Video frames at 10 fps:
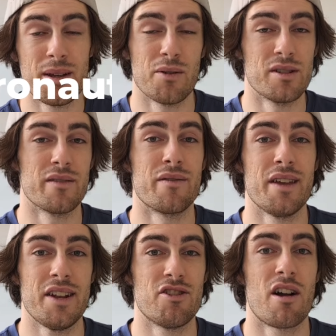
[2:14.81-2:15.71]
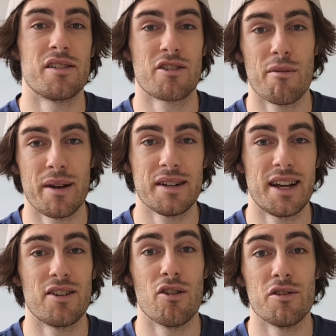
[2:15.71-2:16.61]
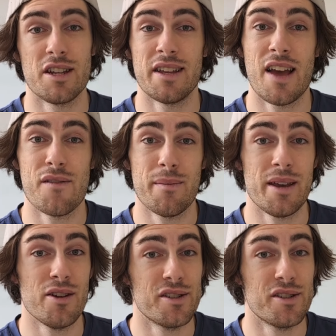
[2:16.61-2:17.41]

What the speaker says: because of the gyroscopic technology that MVP